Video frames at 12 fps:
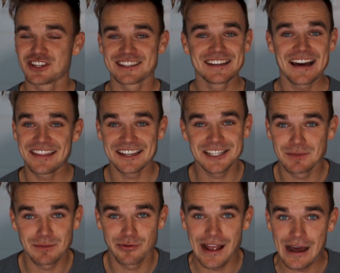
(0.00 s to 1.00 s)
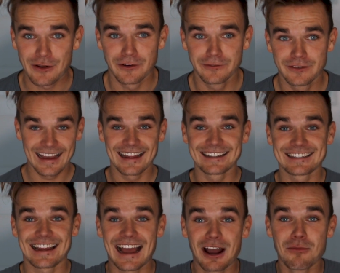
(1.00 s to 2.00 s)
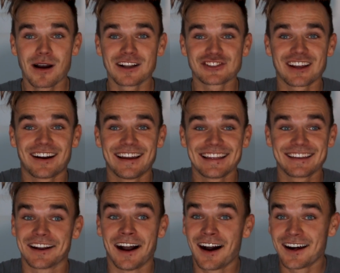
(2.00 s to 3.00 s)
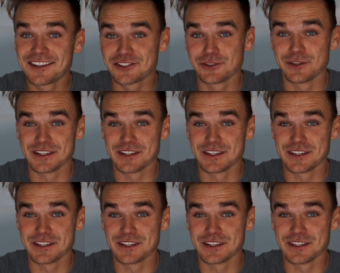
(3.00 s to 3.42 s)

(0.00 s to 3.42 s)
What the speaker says: is nothing to be proud of, and how much I can't do